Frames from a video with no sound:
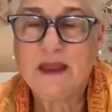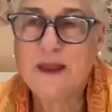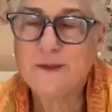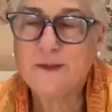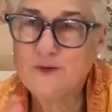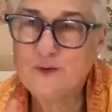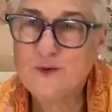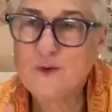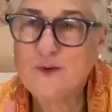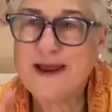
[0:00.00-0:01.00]
And the
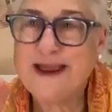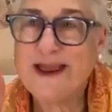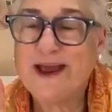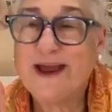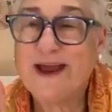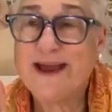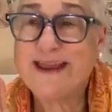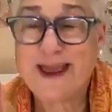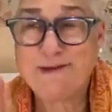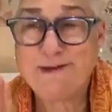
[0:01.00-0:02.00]
doorway
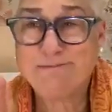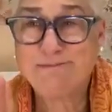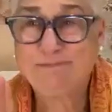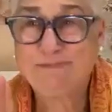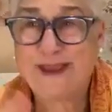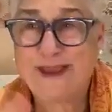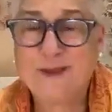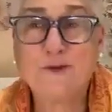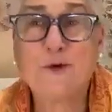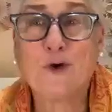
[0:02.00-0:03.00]
came,
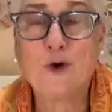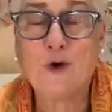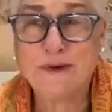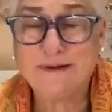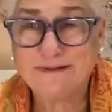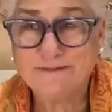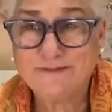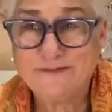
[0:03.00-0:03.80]
and the door opened,